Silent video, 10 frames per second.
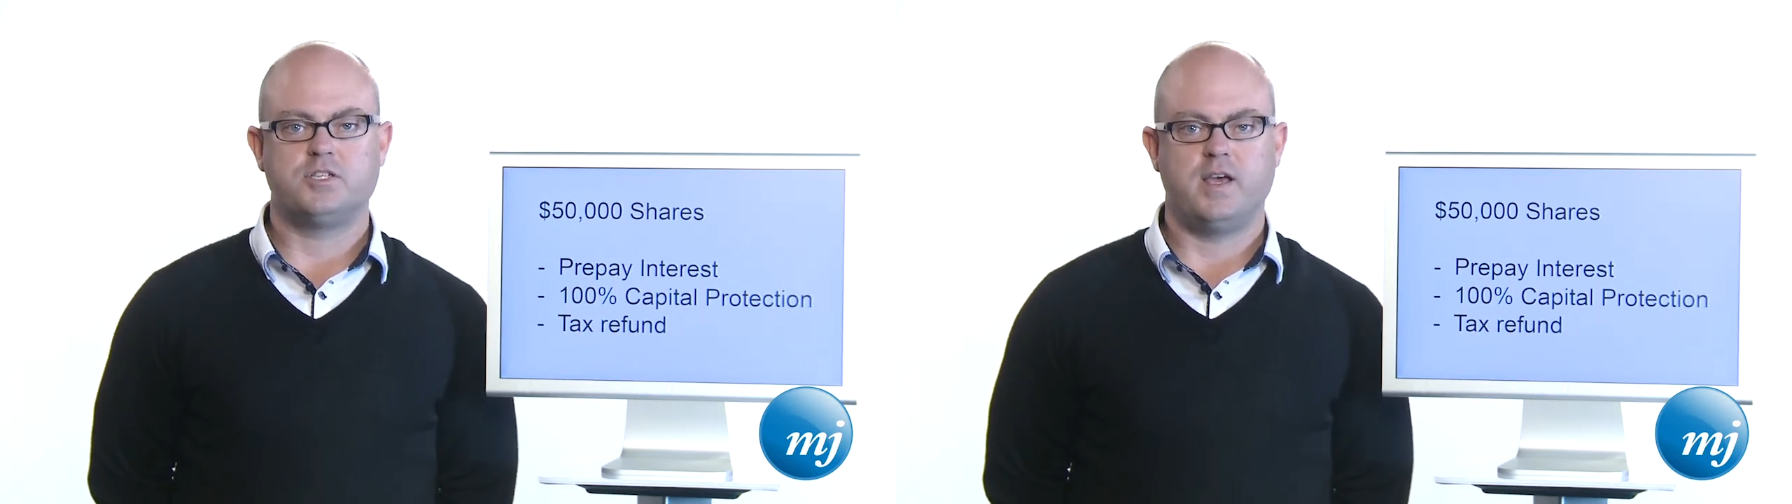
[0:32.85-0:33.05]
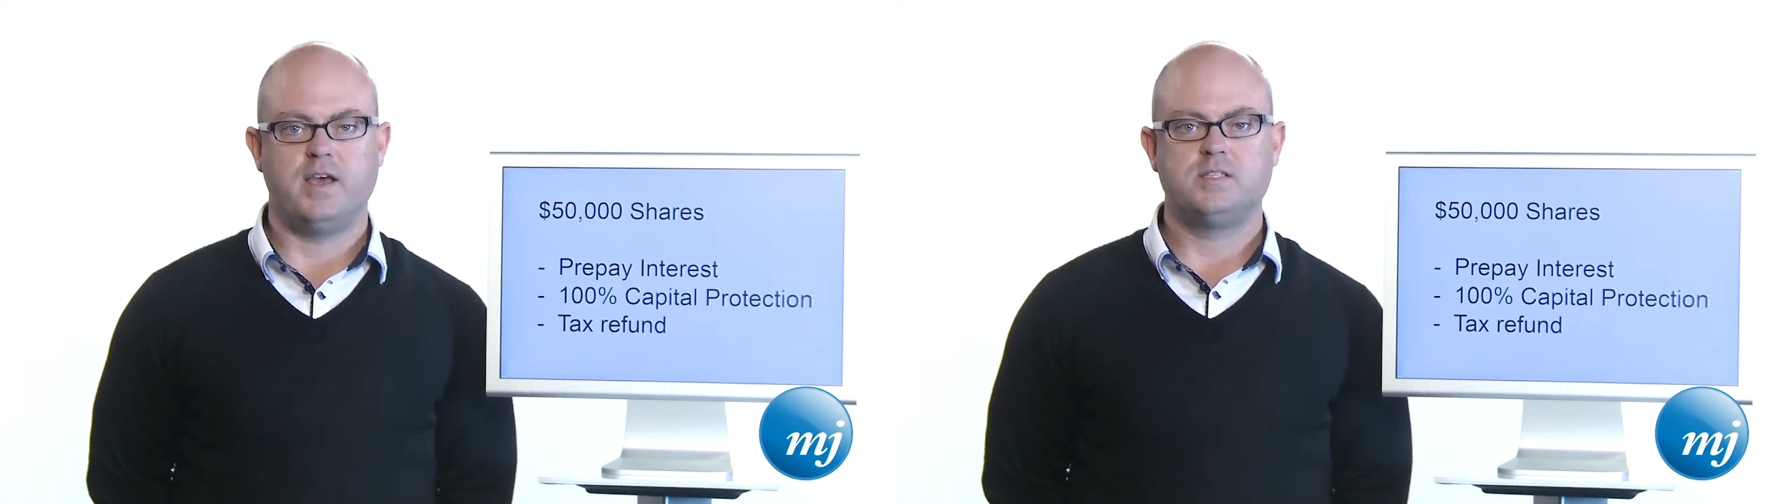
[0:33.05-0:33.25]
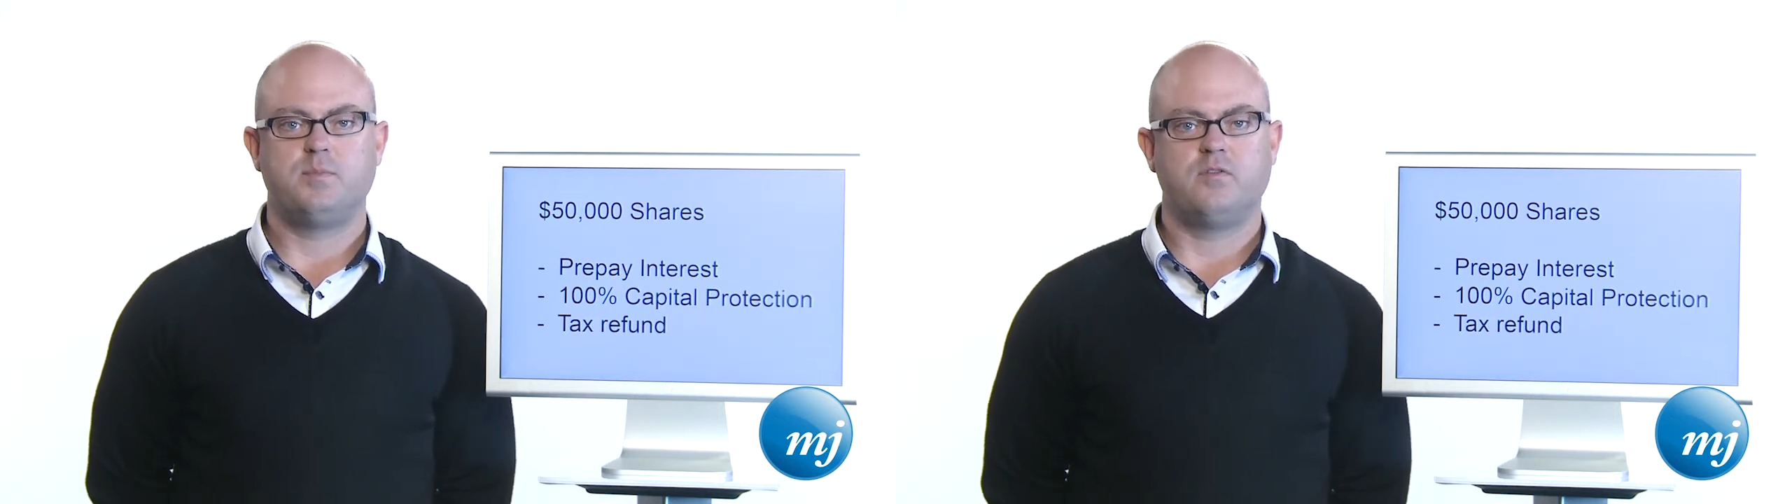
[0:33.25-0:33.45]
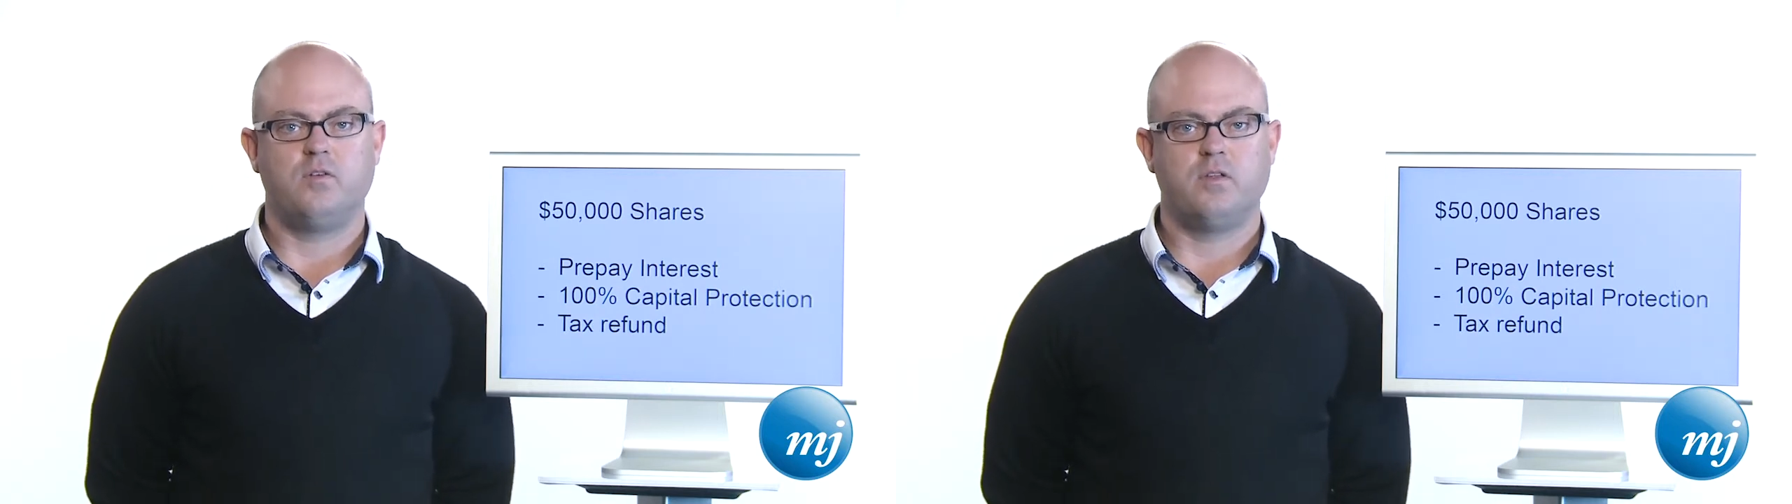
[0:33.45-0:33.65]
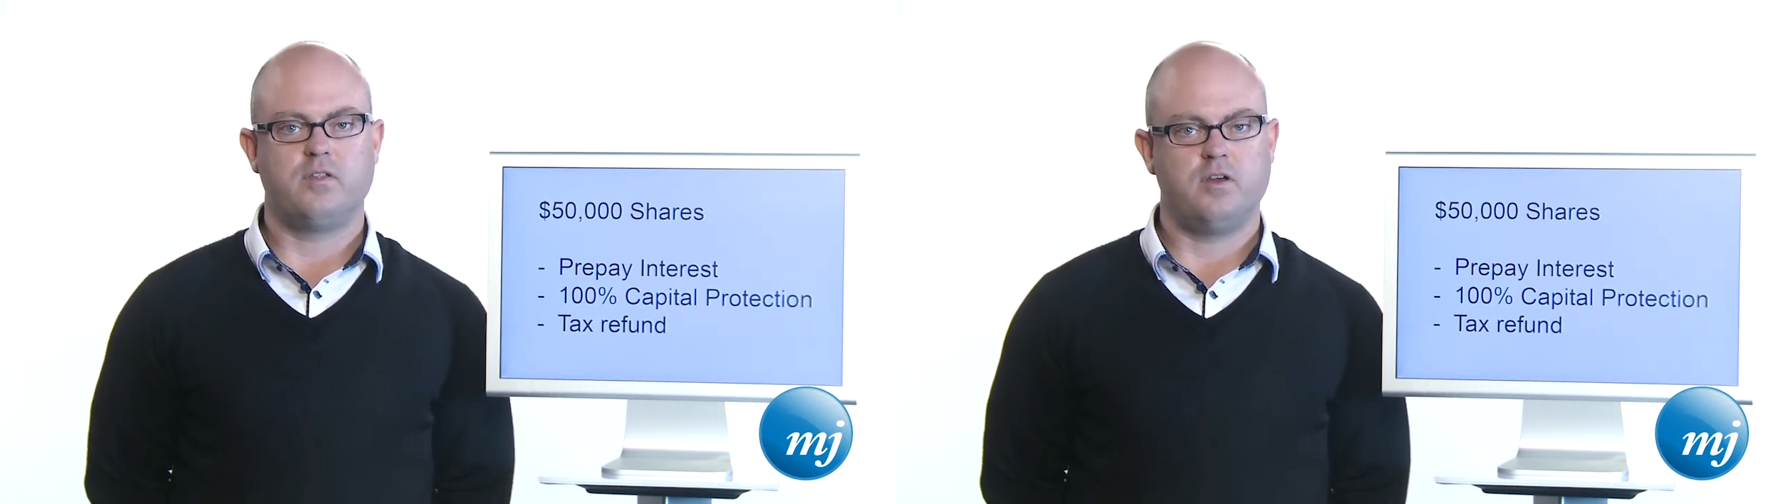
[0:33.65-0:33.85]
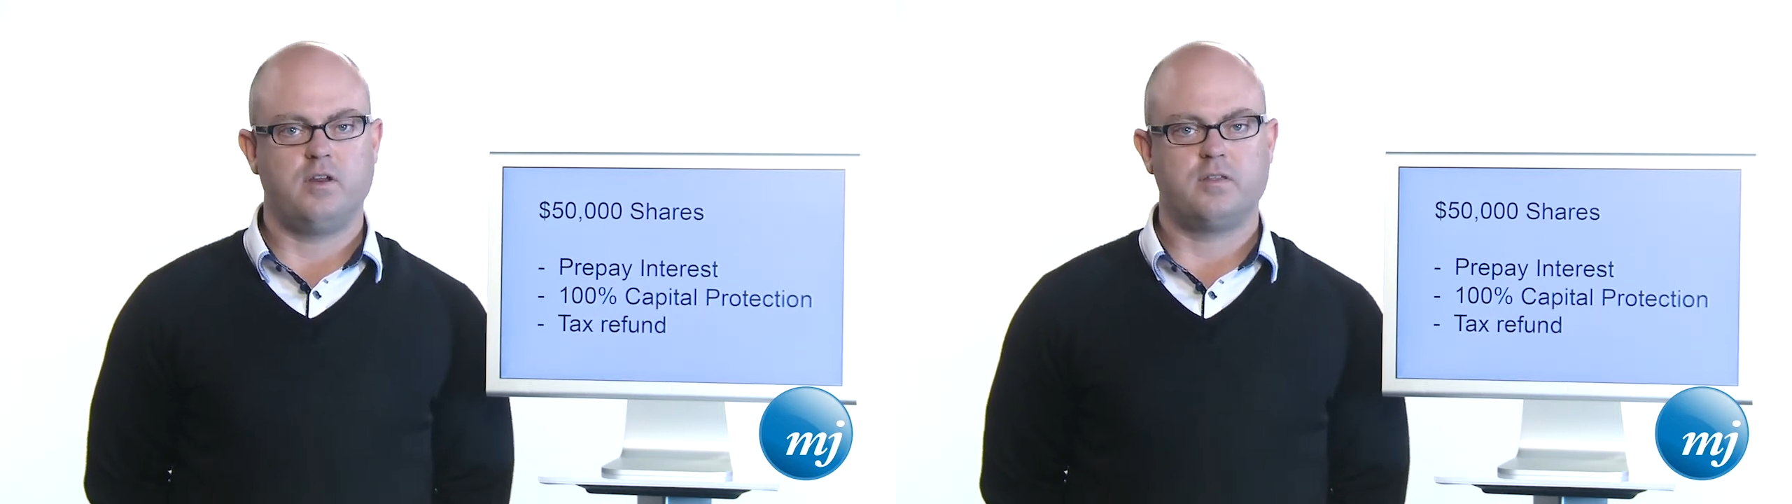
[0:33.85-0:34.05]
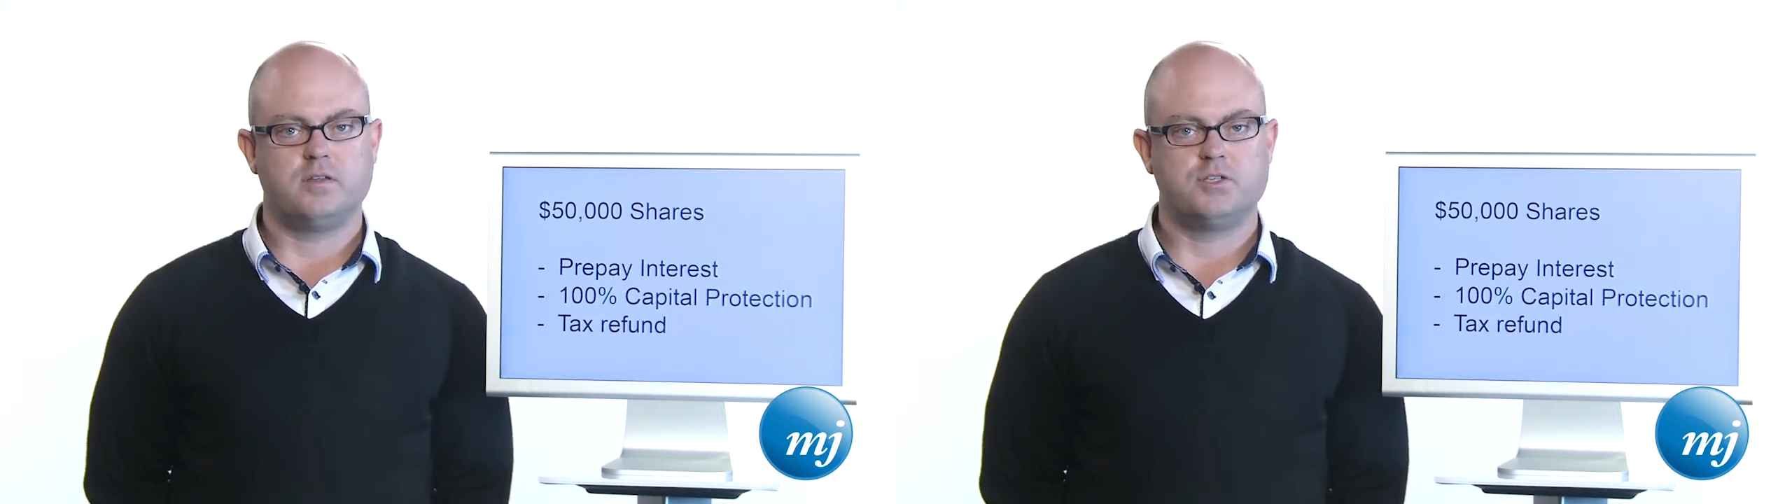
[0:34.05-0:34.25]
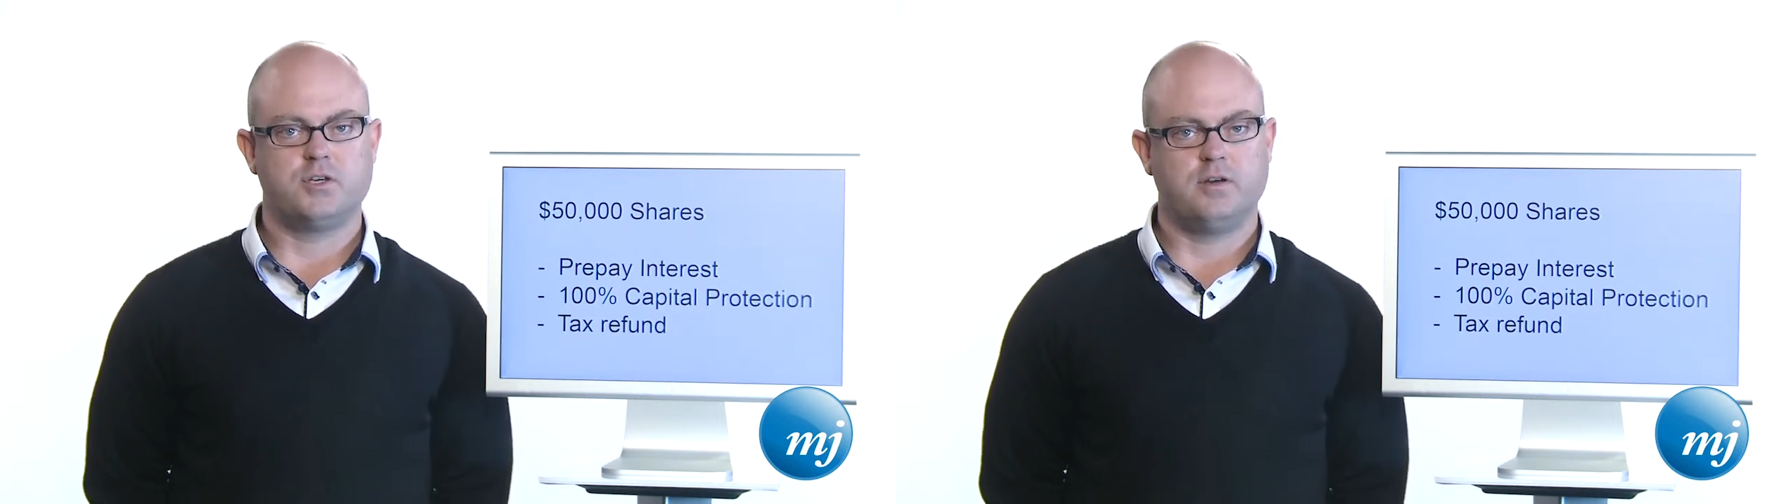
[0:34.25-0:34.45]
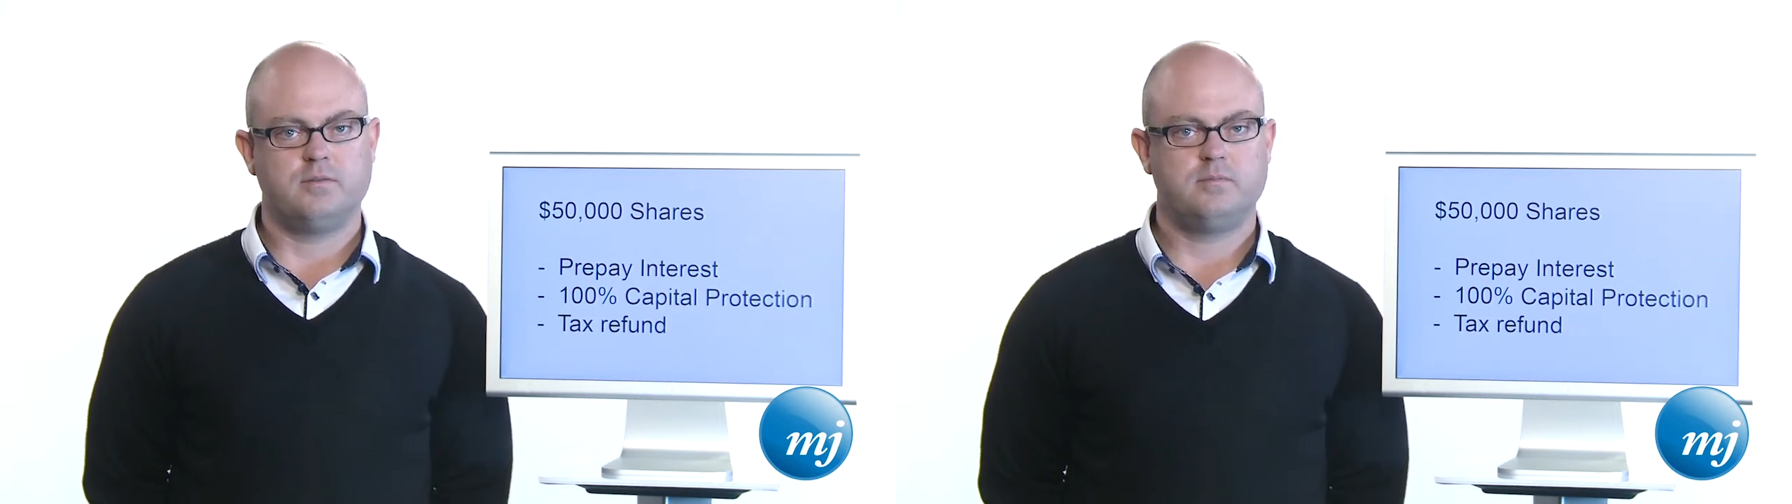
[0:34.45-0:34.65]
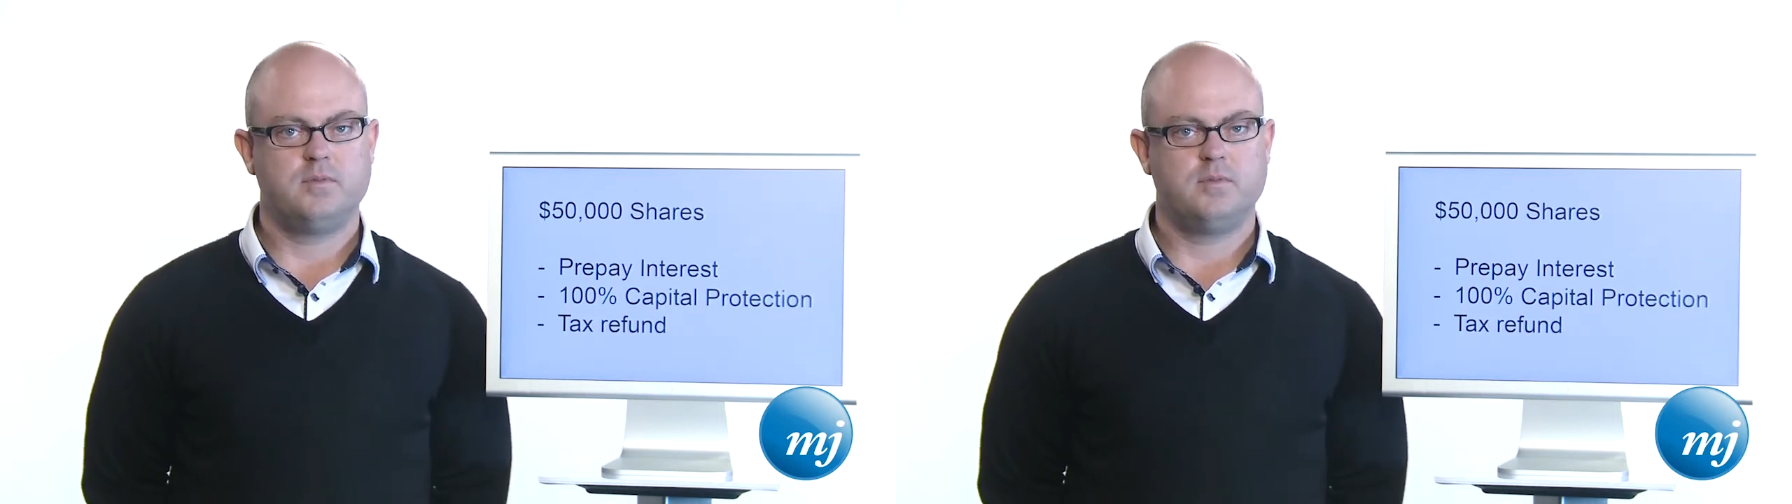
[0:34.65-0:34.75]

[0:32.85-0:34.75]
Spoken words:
shares before the 30th of June,